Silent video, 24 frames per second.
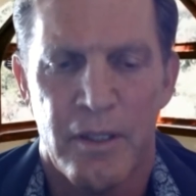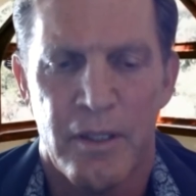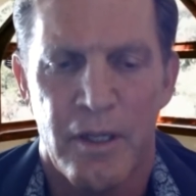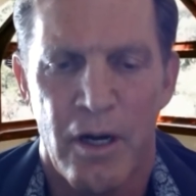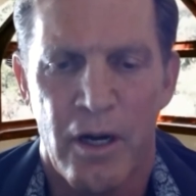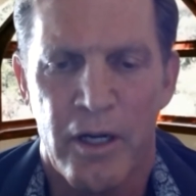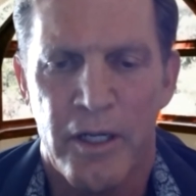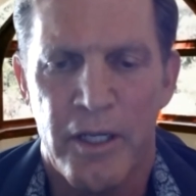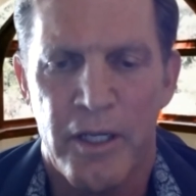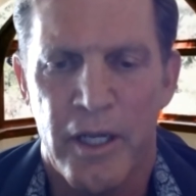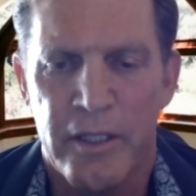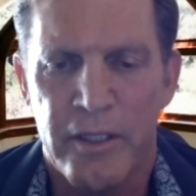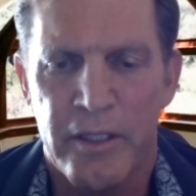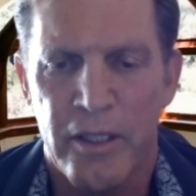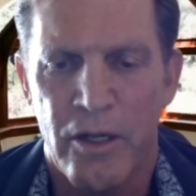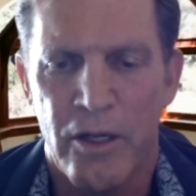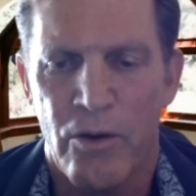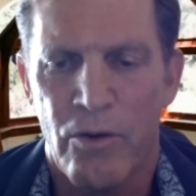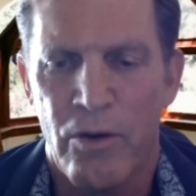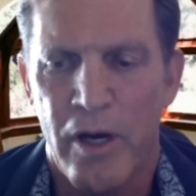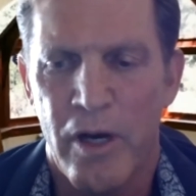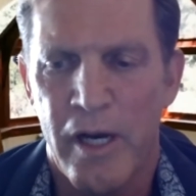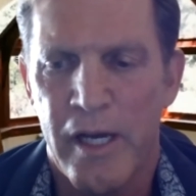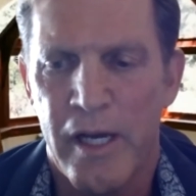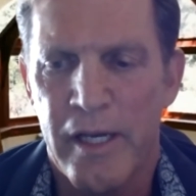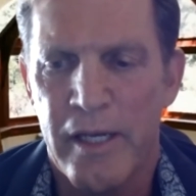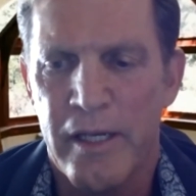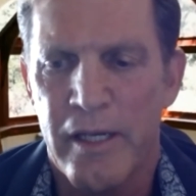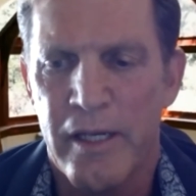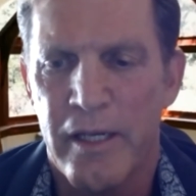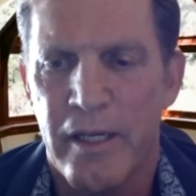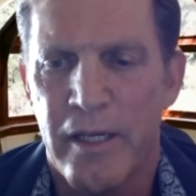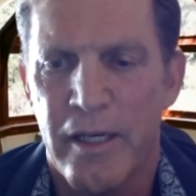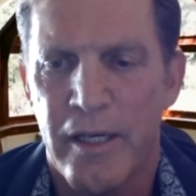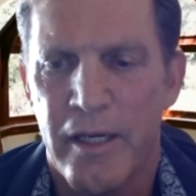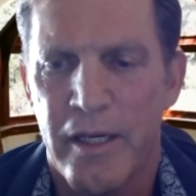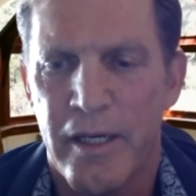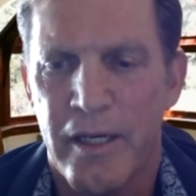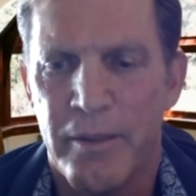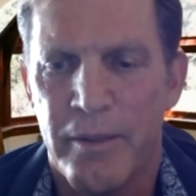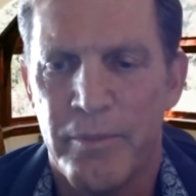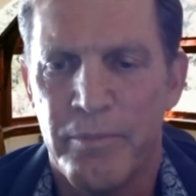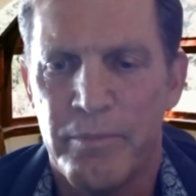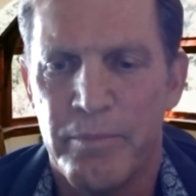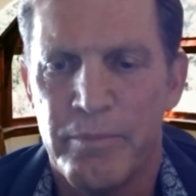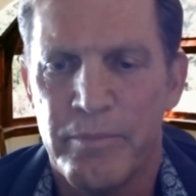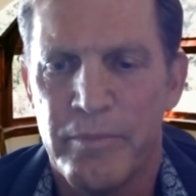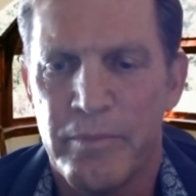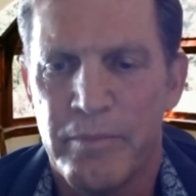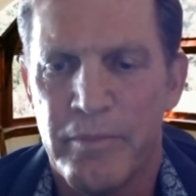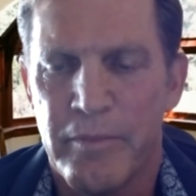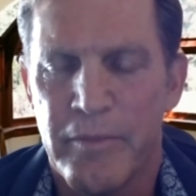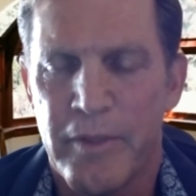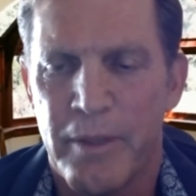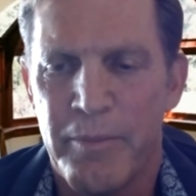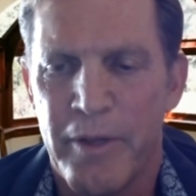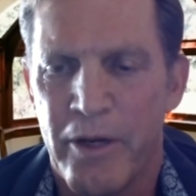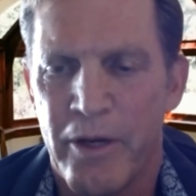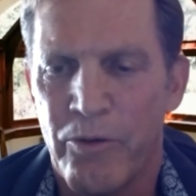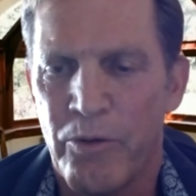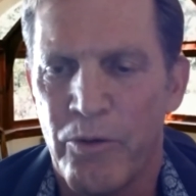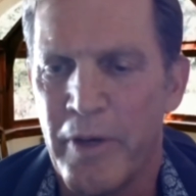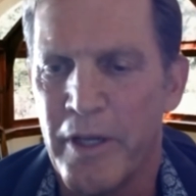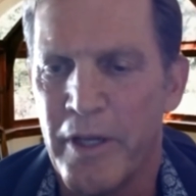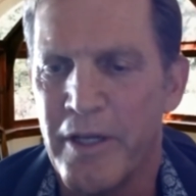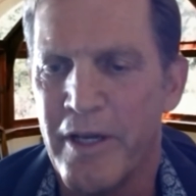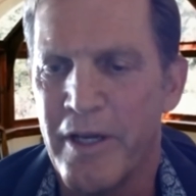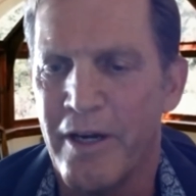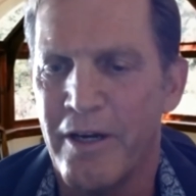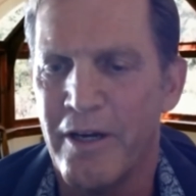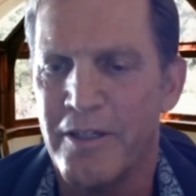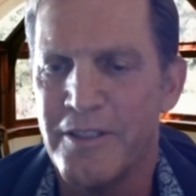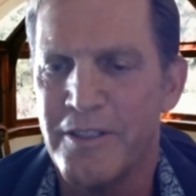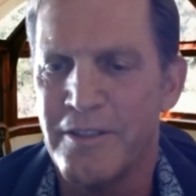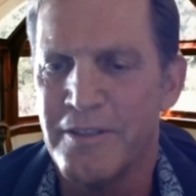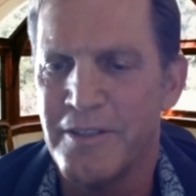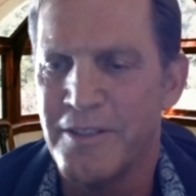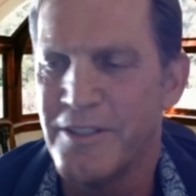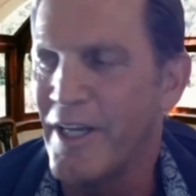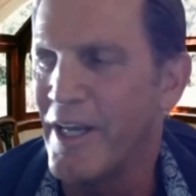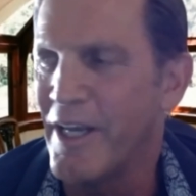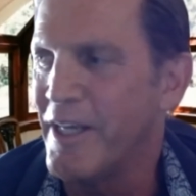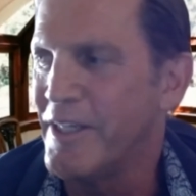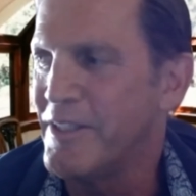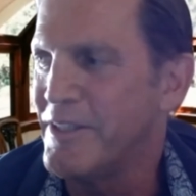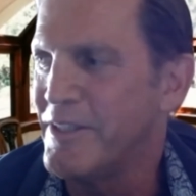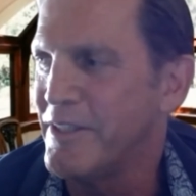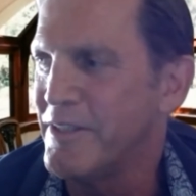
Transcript: architect in Ojai. I'm here with my daughter Jade.